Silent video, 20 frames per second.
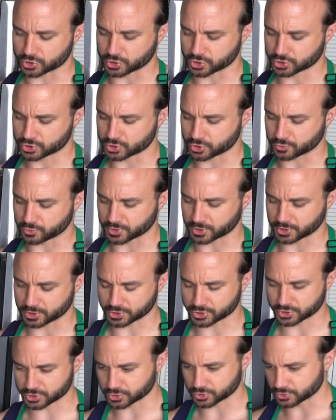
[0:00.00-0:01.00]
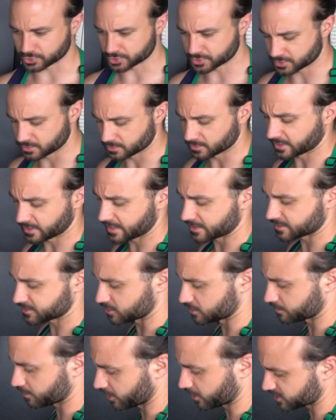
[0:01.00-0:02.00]
here. So we're gonna do, again,
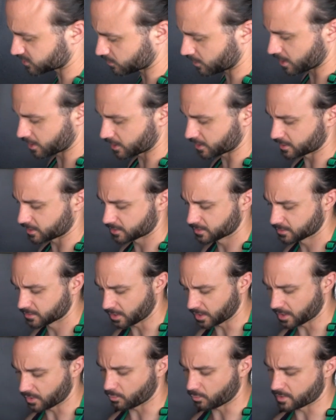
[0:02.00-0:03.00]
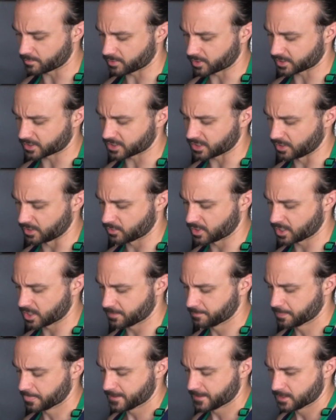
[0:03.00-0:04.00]
2 parts water, 1 part
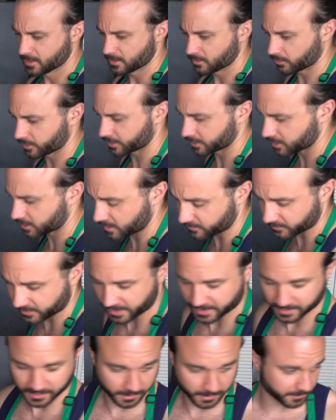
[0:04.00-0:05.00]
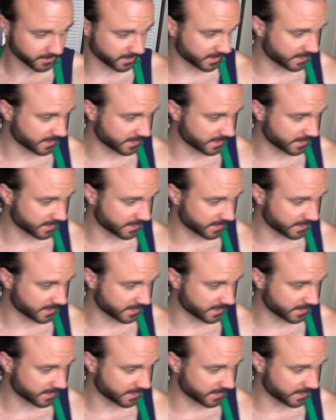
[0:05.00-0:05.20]
quinoa. We're gonna cover that up and